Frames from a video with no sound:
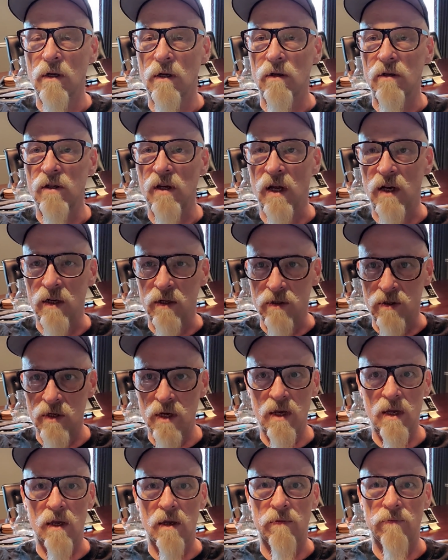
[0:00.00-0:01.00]

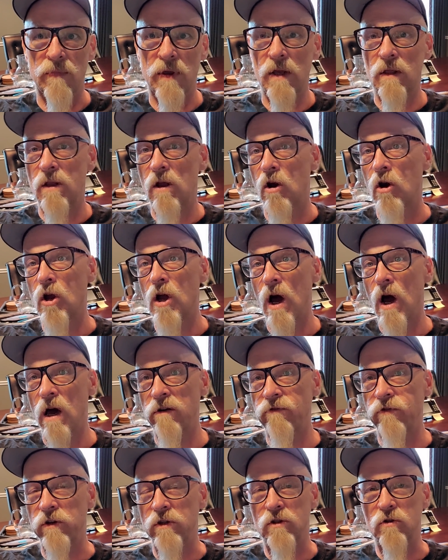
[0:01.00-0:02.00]
Tennessee, in their
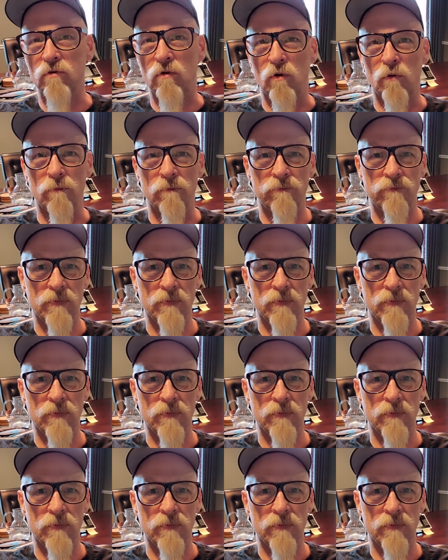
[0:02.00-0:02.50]
conference room,